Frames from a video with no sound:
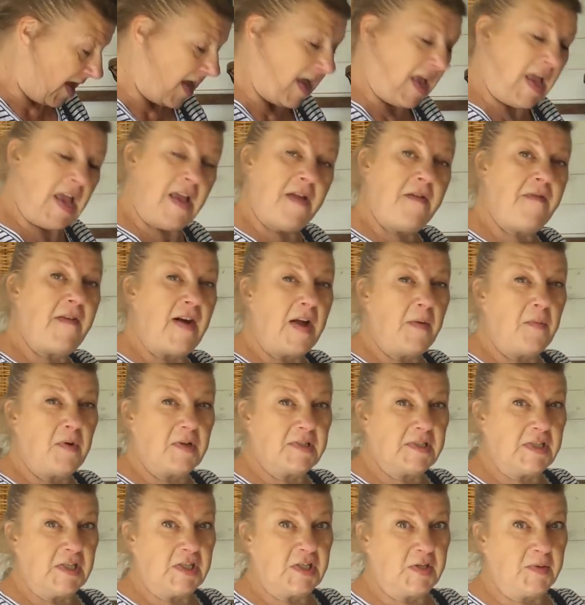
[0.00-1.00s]
if I
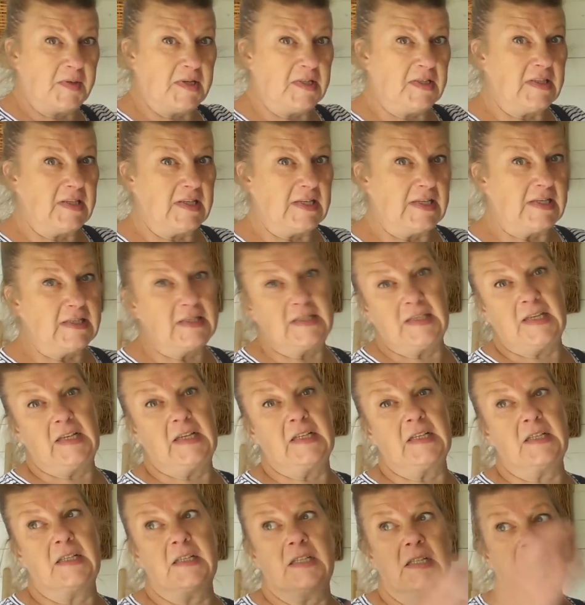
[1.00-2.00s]
wasn't doing these
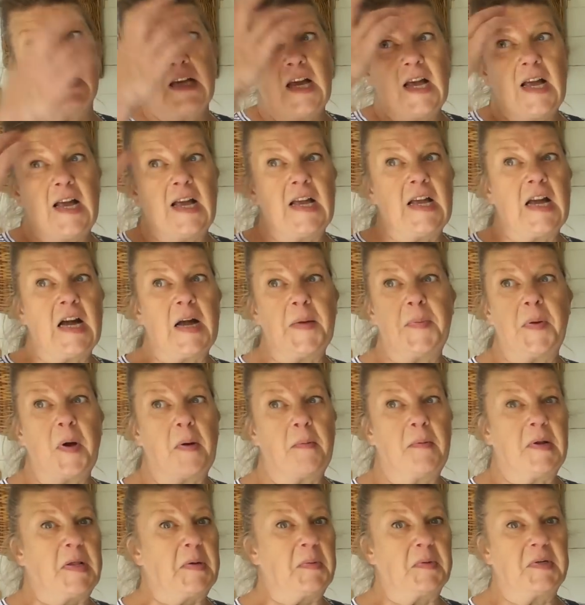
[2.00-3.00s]
things today, I
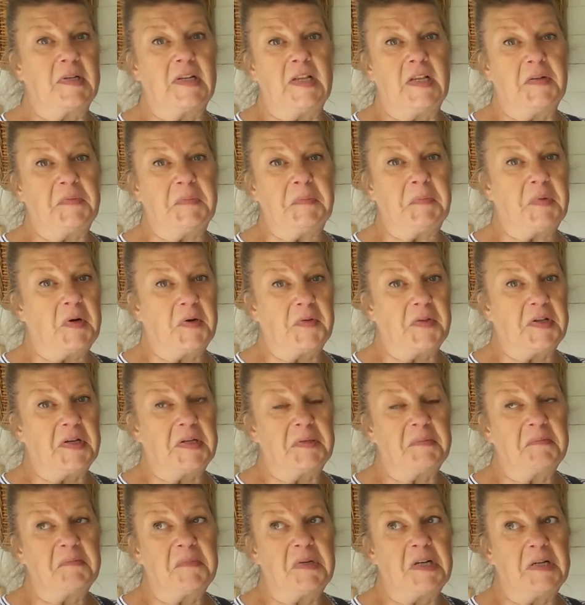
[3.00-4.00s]
probably wouldn't even
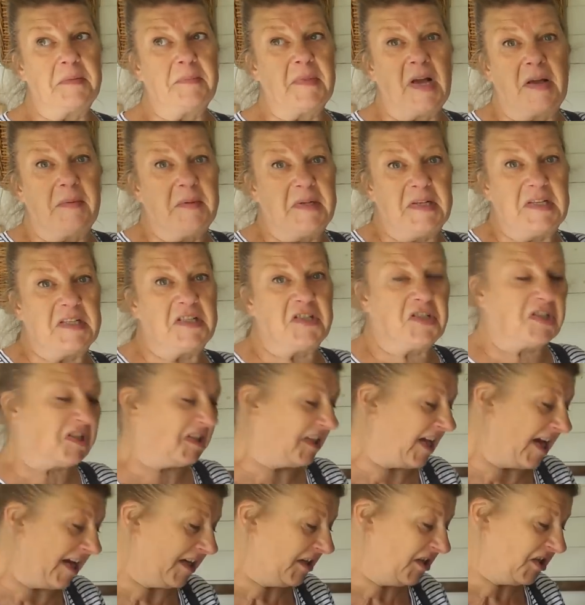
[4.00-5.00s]
bother. Um, I mean, it's just
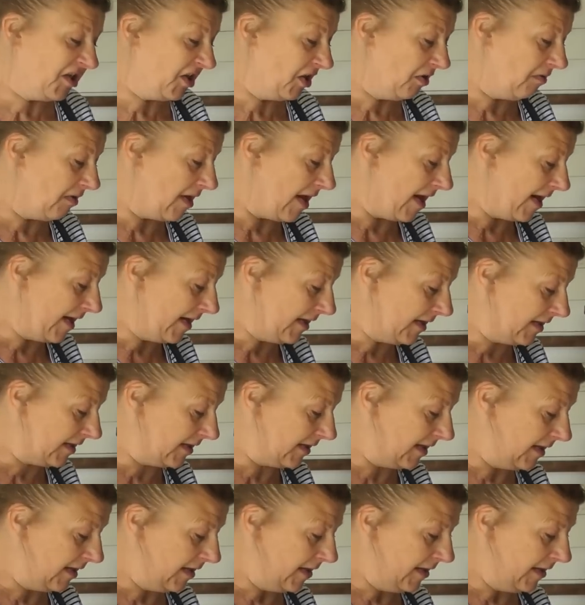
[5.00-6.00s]
getting too late.